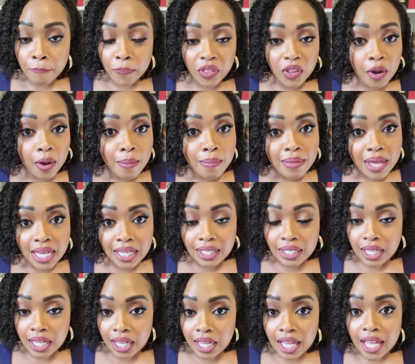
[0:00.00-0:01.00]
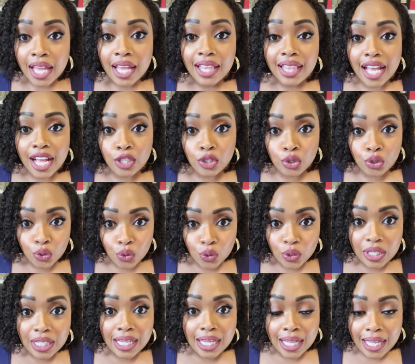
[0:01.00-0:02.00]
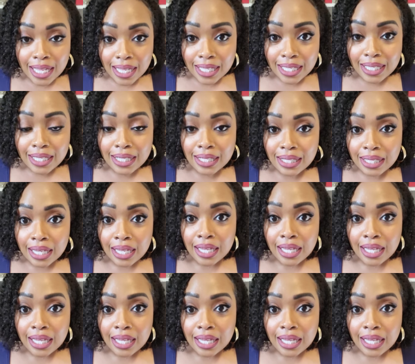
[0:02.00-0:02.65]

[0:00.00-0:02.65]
They're amazing. That truly is